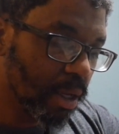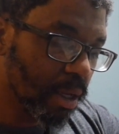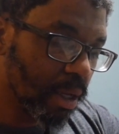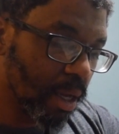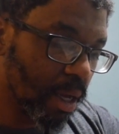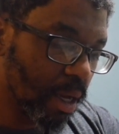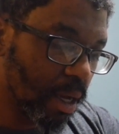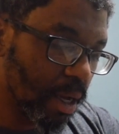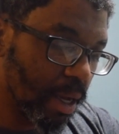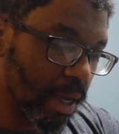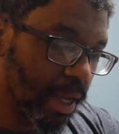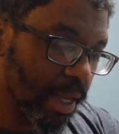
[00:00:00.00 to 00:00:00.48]

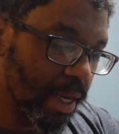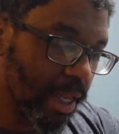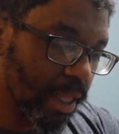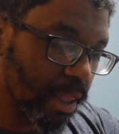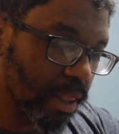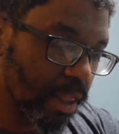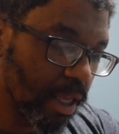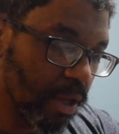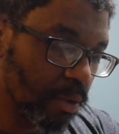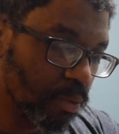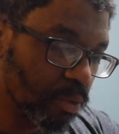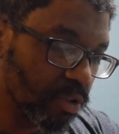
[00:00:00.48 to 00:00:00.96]

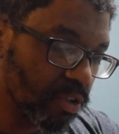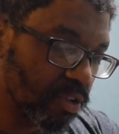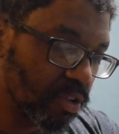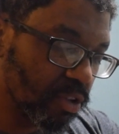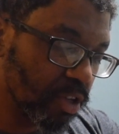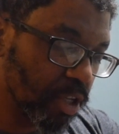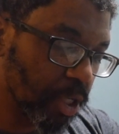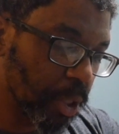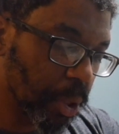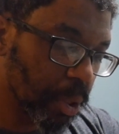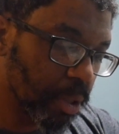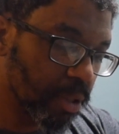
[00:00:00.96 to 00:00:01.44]
anything with
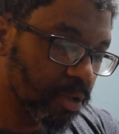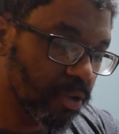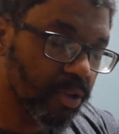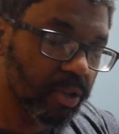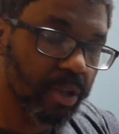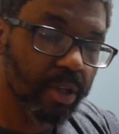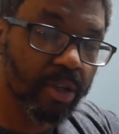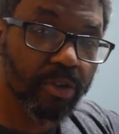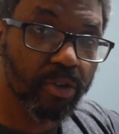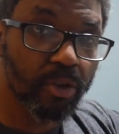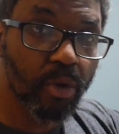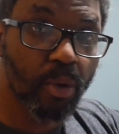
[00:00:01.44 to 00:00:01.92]
citrus
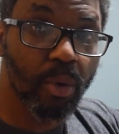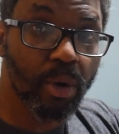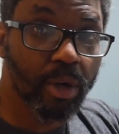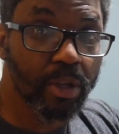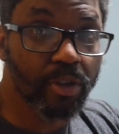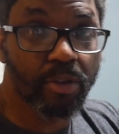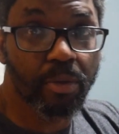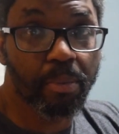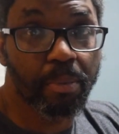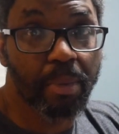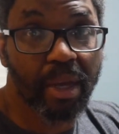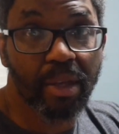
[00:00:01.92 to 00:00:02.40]
is going
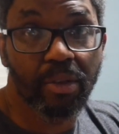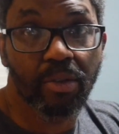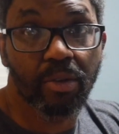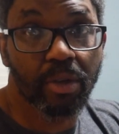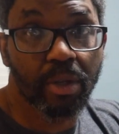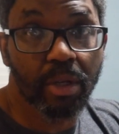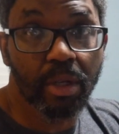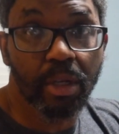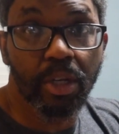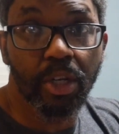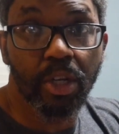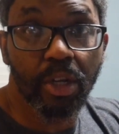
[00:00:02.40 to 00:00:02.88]
to
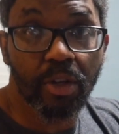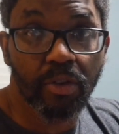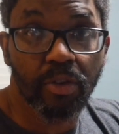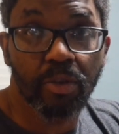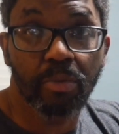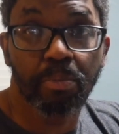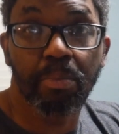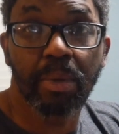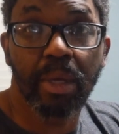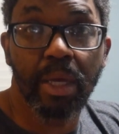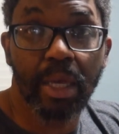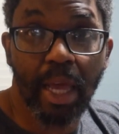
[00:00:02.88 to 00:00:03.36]
basically
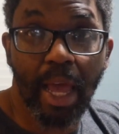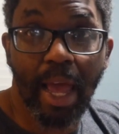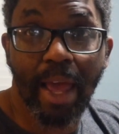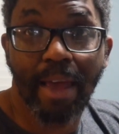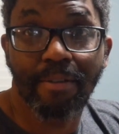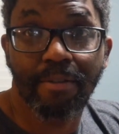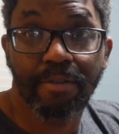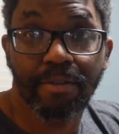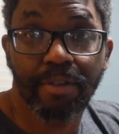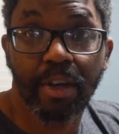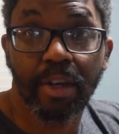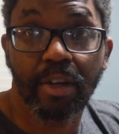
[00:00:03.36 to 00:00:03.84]
just be a
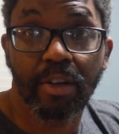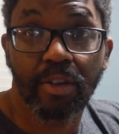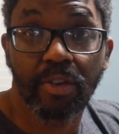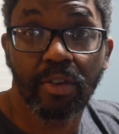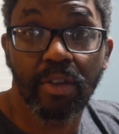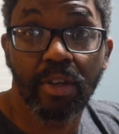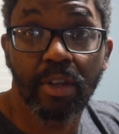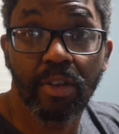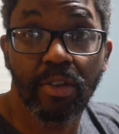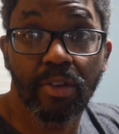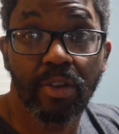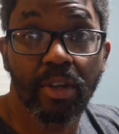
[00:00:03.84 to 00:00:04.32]
fish
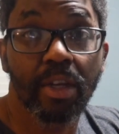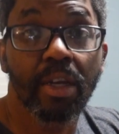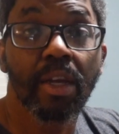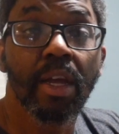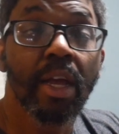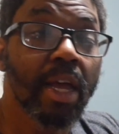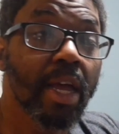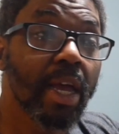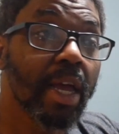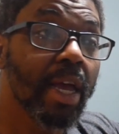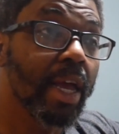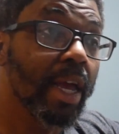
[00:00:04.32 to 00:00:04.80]
seasoning.
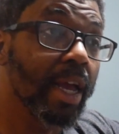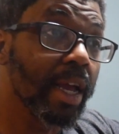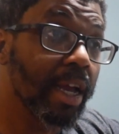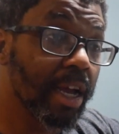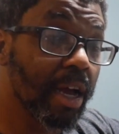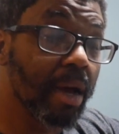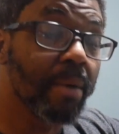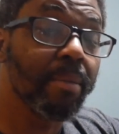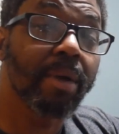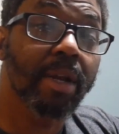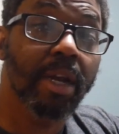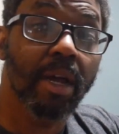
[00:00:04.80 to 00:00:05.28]
And
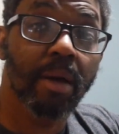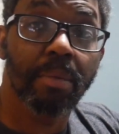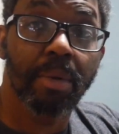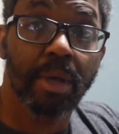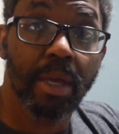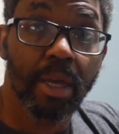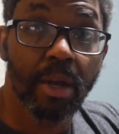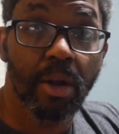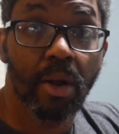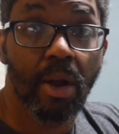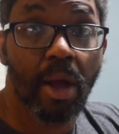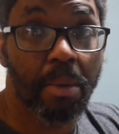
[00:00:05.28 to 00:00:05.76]
coming up
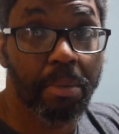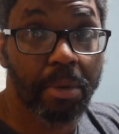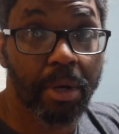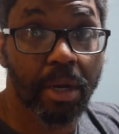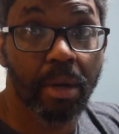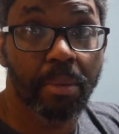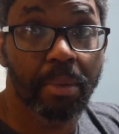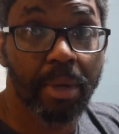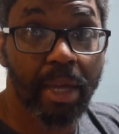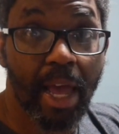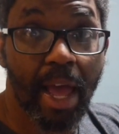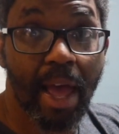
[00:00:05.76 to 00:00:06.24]
here, I'm going
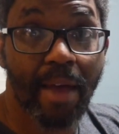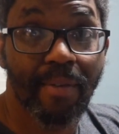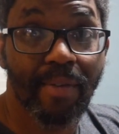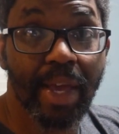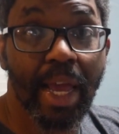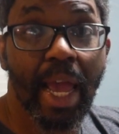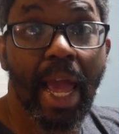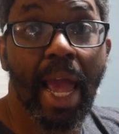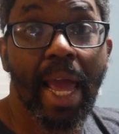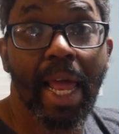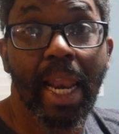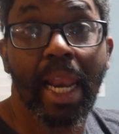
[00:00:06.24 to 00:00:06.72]
to be
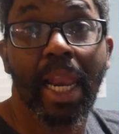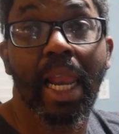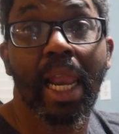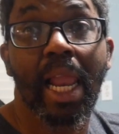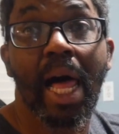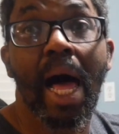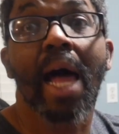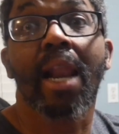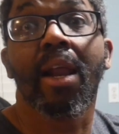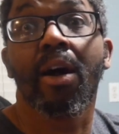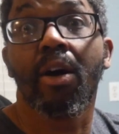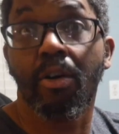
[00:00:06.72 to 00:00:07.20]
having a
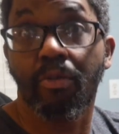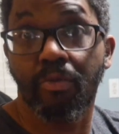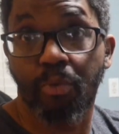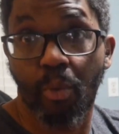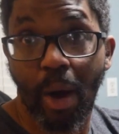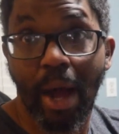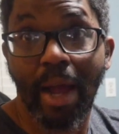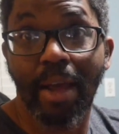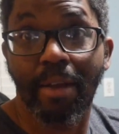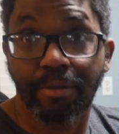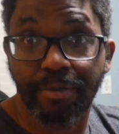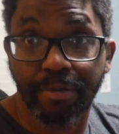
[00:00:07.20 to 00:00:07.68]
lot of
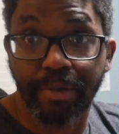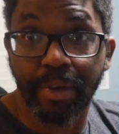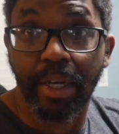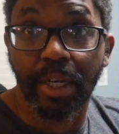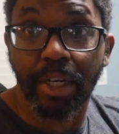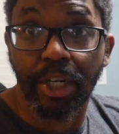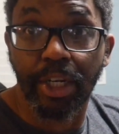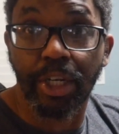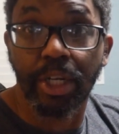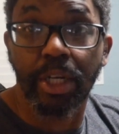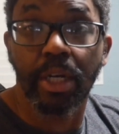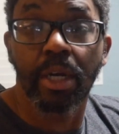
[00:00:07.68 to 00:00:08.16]
white
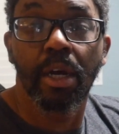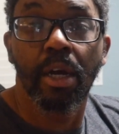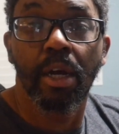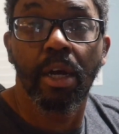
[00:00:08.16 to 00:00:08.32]
fish.